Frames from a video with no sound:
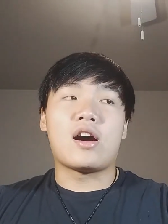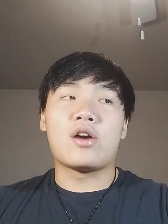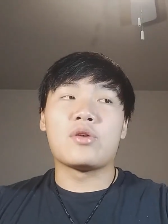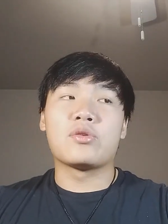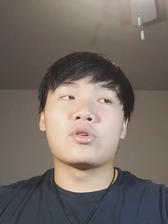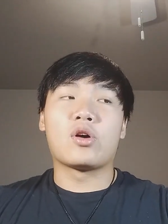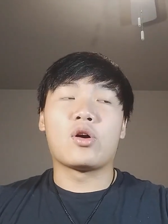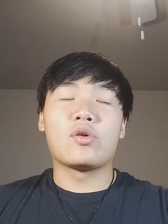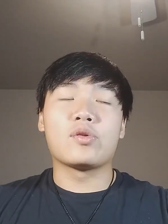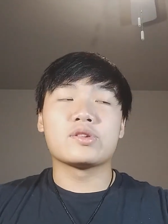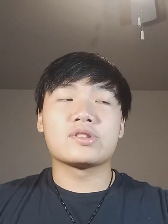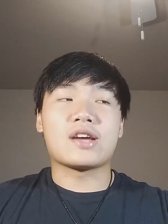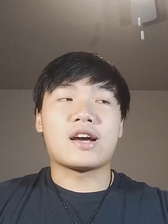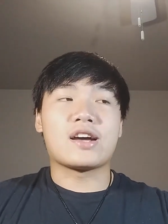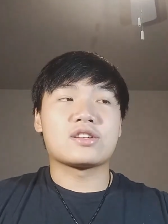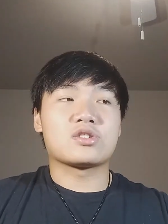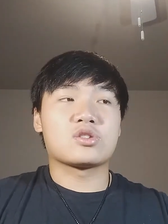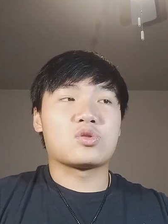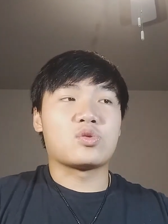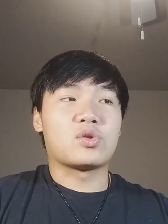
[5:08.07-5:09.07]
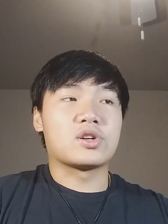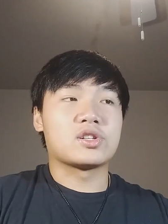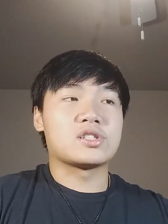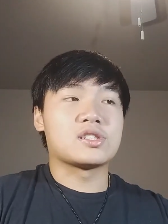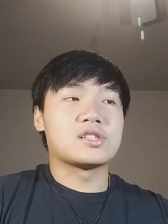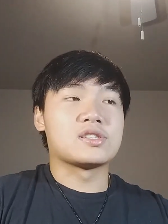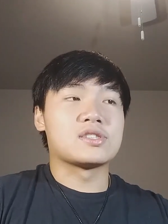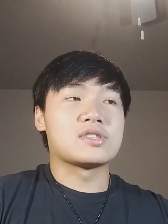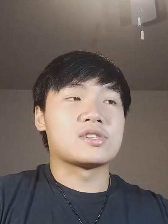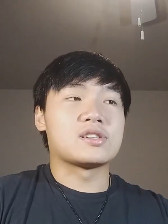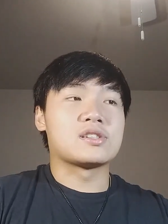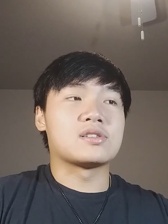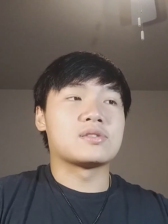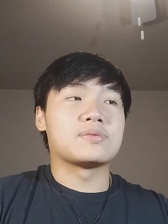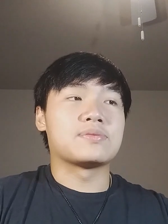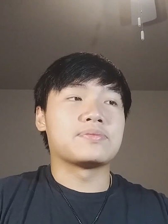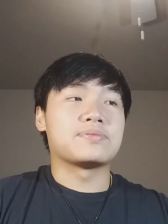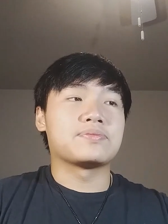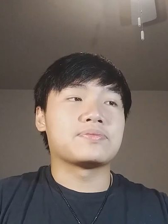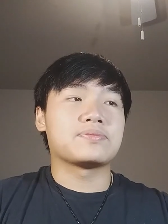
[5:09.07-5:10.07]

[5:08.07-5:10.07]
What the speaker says: I would always ask her questions, and